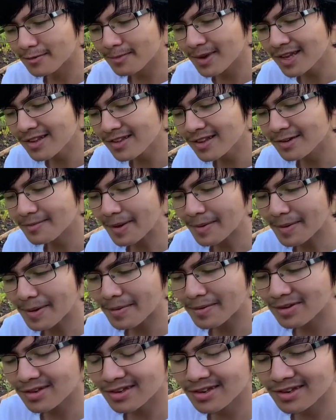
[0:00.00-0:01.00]
mainly my
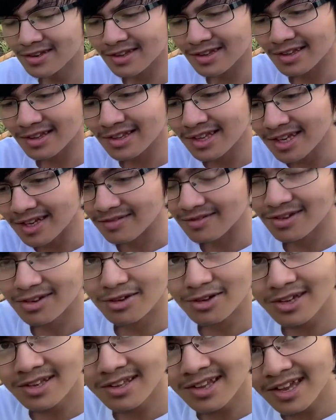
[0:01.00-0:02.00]
mom uses the leaves. So
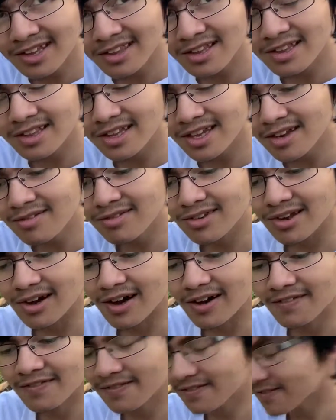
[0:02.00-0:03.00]
you can take the leaves off